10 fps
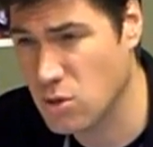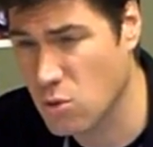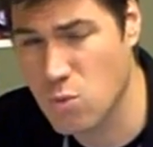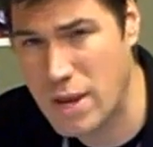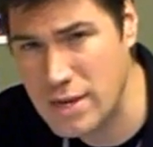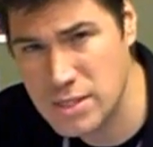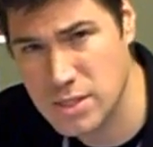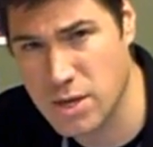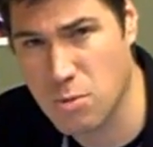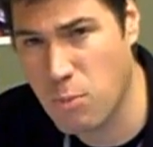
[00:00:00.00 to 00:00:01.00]

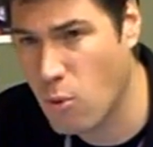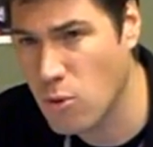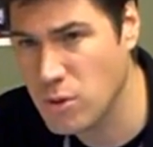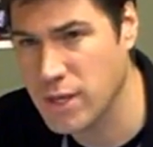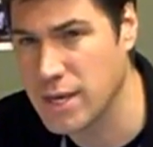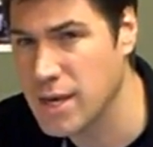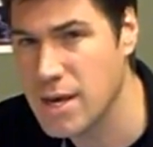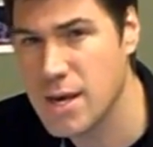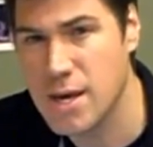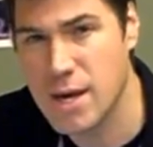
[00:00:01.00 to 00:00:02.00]
horrendously or poorly.
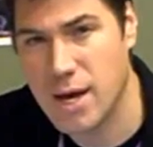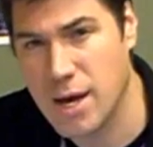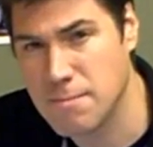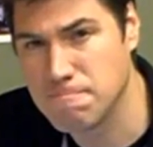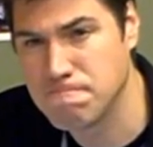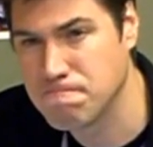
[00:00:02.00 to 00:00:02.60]
Um,